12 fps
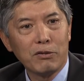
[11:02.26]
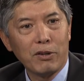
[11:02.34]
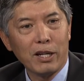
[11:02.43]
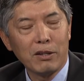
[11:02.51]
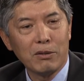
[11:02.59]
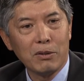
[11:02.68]

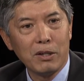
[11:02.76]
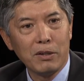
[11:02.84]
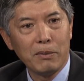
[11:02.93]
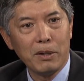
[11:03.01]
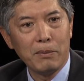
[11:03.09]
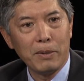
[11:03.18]
Frankl wrote
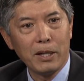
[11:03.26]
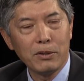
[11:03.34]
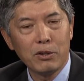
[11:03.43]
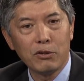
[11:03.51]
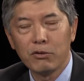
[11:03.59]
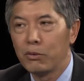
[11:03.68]
in, in
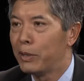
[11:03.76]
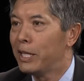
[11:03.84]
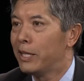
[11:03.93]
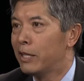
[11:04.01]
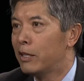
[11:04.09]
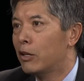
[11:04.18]
Man's Search for
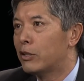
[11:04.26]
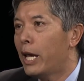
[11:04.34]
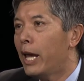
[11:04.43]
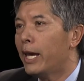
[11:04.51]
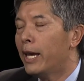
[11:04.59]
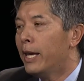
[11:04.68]
Meaning, he goes,
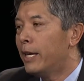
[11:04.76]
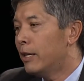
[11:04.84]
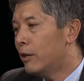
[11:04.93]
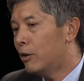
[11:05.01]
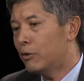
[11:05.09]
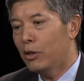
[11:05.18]
hey,
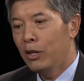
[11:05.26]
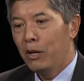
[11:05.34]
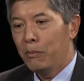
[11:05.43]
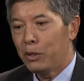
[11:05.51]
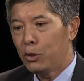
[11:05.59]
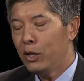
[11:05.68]
he goes,
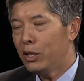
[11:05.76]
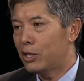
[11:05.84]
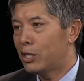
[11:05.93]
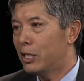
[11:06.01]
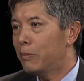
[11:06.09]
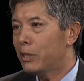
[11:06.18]
between the
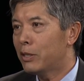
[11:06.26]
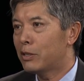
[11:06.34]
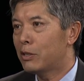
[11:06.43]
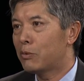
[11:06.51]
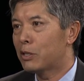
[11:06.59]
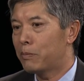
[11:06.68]

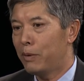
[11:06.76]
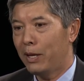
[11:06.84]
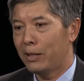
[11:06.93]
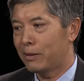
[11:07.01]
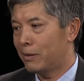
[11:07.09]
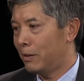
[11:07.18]
stimulus and
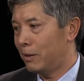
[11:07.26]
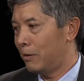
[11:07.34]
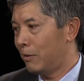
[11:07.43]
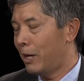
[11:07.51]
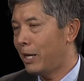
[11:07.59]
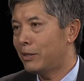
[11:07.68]
response, you
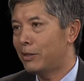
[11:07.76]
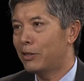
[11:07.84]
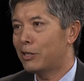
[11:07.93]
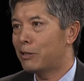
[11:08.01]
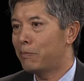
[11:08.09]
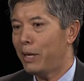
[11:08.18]
know, lies
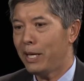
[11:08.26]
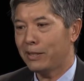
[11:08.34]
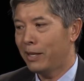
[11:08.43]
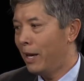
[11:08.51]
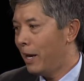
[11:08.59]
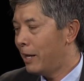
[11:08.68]
this
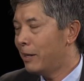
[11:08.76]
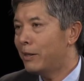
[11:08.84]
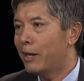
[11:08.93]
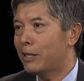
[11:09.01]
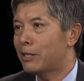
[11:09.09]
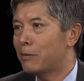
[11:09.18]
space, and
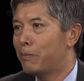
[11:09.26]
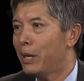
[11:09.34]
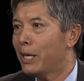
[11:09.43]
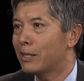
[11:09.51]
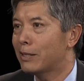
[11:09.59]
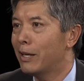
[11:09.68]
in that
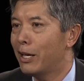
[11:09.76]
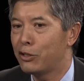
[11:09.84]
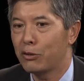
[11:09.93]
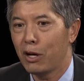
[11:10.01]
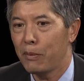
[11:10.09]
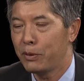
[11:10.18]
space lies
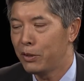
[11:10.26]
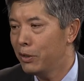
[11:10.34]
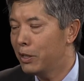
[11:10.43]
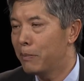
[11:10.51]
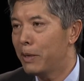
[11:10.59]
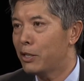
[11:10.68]
your
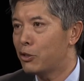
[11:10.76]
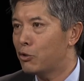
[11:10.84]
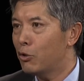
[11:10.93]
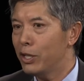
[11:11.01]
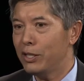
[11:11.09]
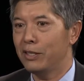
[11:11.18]
opportunity to make
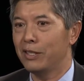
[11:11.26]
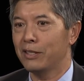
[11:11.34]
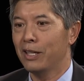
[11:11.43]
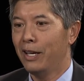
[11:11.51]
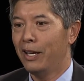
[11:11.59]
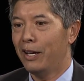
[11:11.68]

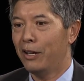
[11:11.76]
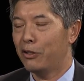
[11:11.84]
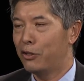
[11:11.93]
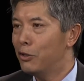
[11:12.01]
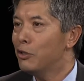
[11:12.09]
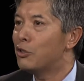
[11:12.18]
choices, uh,
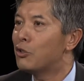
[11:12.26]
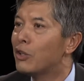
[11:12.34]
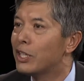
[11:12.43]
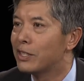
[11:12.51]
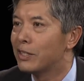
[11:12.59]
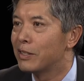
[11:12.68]
good
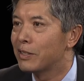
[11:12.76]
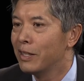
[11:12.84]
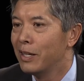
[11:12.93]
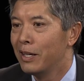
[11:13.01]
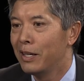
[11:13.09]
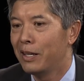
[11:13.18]
choices,
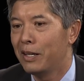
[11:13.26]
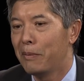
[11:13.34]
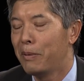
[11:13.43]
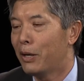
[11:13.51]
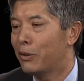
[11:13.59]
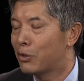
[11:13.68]
uh,
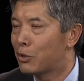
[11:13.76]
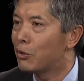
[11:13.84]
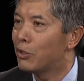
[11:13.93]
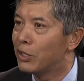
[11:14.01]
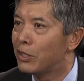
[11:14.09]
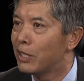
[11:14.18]
about the
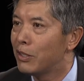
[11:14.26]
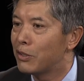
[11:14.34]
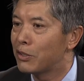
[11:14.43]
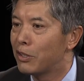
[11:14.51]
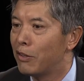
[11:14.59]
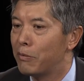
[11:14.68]
story you tell
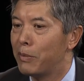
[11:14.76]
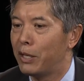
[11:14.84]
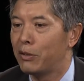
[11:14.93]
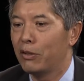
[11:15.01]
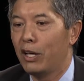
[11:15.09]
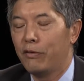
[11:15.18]
yourself
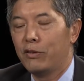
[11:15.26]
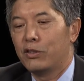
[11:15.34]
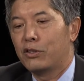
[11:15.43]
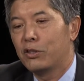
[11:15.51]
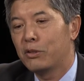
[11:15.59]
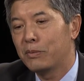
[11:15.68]
about your life and
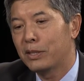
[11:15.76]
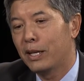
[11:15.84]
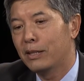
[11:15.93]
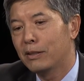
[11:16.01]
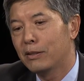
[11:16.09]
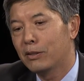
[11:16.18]
your
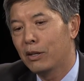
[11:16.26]
circumstances.